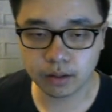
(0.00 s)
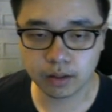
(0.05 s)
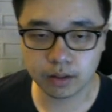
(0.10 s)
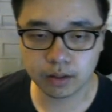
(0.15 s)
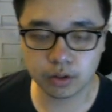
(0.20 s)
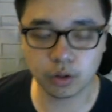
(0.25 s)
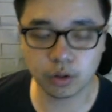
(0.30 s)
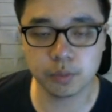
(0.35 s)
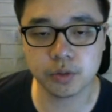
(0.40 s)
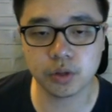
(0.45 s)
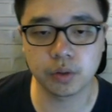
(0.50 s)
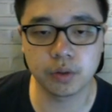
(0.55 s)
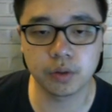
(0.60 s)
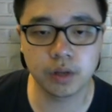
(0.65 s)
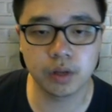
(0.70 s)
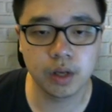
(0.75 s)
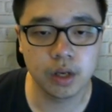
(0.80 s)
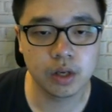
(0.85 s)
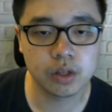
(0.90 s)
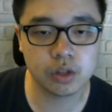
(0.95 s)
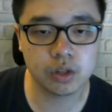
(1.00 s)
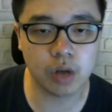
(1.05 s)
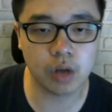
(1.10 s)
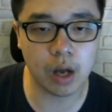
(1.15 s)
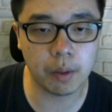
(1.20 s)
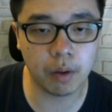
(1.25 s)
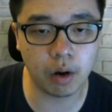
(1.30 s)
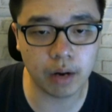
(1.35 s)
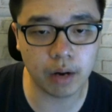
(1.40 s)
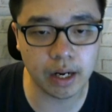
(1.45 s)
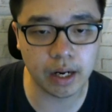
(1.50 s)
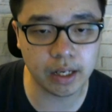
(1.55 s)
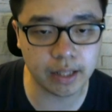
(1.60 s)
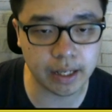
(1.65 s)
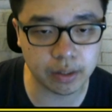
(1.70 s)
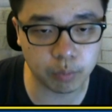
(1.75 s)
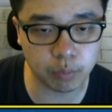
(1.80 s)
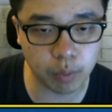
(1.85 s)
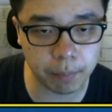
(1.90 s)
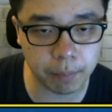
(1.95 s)
Tombstone. So our Hog Rider
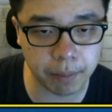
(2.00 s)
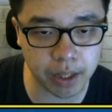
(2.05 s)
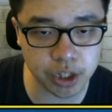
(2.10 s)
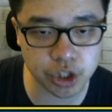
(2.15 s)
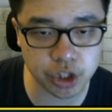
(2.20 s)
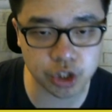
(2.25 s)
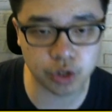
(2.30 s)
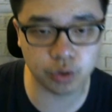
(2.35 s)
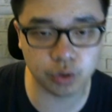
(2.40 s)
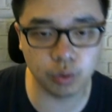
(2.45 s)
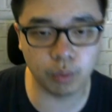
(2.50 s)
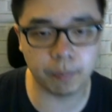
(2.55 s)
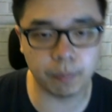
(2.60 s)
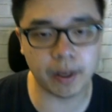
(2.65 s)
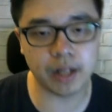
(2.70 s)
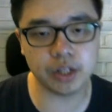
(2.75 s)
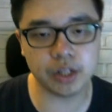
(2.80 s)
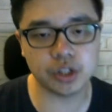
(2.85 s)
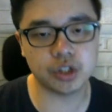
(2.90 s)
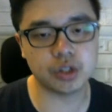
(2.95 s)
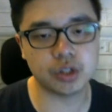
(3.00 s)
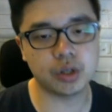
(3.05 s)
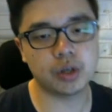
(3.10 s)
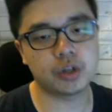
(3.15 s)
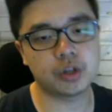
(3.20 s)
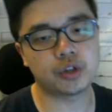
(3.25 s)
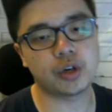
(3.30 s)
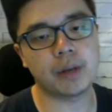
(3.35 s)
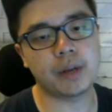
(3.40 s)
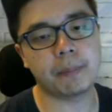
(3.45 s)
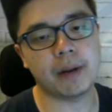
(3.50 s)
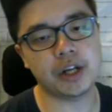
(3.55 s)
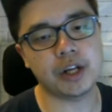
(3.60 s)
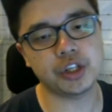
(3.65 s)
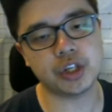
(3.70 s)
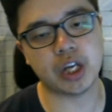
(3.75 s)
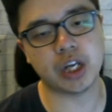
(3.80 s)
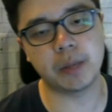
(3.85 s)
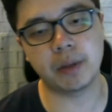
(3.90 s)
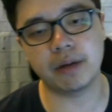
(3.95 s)
get 1 punch, 2 punch, 3
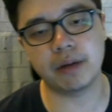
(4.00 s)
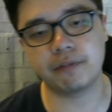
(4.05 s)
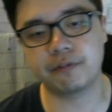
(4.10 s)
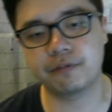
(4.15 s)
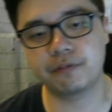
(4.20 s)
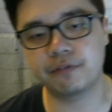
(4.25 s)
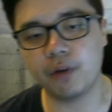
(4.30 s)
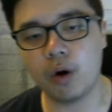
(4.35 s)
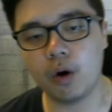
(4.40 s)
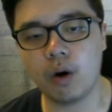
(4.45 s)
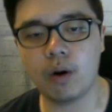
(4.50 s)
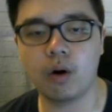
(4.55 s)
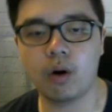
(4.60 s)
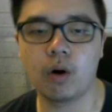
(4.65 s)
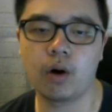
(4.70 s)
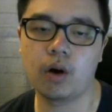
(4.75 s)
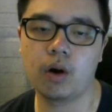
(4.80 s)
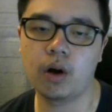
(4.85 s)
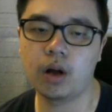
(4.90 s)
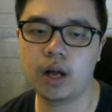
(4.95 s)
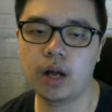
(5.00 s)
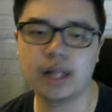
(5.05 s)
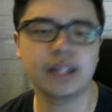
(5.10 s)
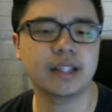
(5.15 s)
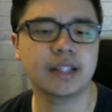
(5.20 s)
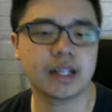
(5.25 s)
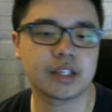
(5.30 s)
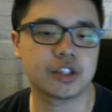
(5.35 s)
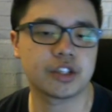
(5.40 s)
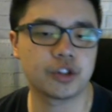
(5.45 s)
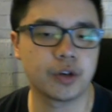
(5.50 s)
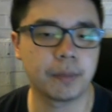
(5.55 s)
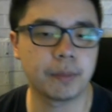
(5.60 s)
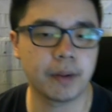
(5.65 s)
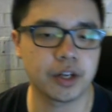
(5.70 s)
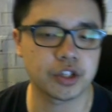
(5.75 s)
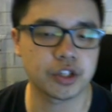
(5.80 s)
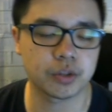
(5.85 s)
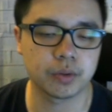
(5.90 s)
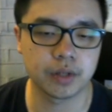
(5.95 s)
punch. Can we get 4? I think there's 3
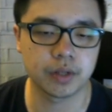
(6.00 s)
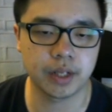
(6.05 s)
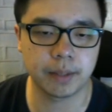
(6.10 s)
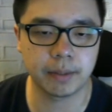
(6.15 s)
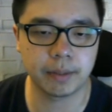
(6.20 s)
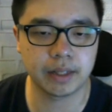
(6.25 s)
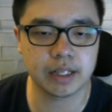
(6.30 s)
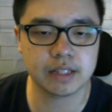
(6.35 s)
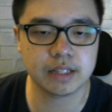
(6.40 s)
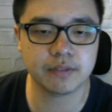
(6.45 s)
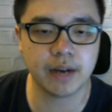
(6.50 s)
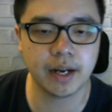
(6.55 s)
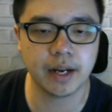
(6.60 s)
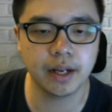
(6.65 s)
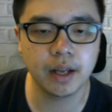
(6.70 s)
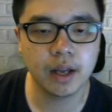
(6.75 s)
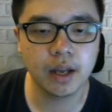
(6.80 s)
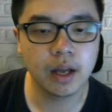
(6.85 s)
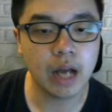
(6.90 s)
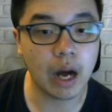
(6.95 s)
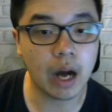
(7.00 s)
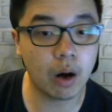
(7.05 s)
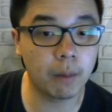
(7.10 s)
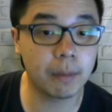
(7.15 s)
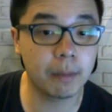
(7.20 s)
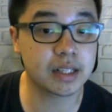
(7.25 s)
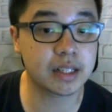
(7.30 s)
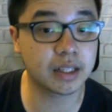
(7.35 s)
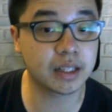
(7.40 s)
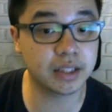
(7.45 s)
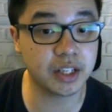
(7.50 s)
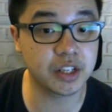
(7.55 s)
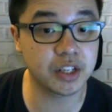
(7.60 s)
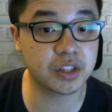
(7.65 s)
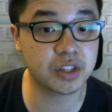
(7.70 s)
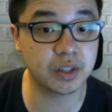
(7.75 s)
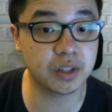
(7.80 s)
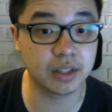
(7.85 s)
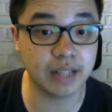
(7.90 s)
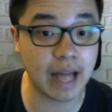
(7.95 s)
punch or whatever, but that's fine. Our Musketeer is
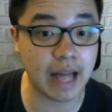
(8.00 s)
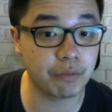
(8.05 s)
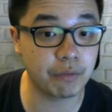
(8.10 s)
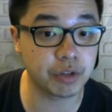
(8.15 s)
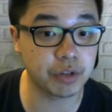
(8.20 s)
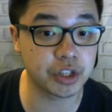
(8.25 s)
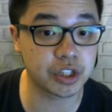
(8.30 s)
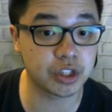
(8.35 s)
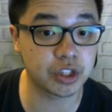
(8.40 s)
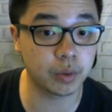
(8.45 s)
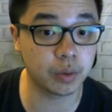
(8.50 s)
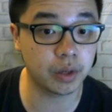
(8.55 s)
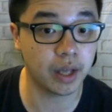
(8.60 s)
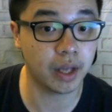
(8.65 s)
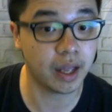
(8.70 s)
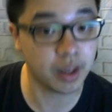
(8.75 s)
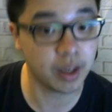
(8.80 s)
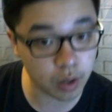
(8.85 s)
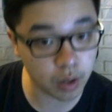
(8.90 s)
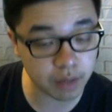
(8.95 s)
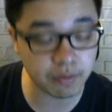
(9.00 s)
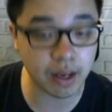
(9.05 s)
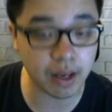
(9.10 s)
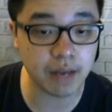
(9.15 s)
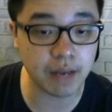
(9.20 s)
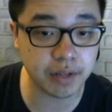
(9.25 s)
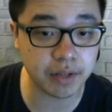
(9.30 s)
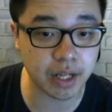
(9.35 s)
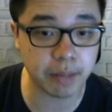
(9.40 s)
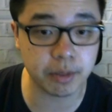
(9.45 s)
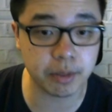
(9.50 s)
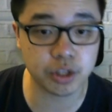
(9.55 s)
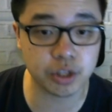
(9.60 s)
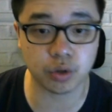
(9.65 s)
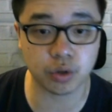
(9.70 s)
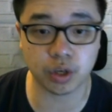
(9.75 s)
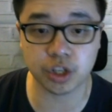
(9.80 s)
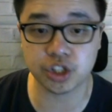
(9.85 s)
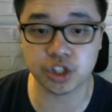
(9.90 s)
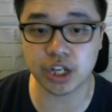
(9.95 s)
still alive, which is doing heavy damage
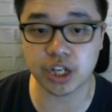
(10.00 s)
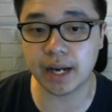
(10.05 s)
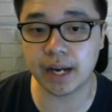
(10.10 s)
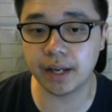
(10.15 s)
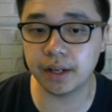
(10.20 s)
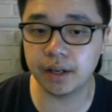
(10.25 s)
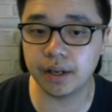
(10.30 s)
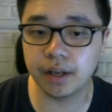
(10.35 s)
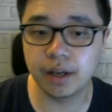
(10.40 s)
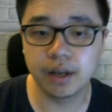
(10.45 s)
to the Giant.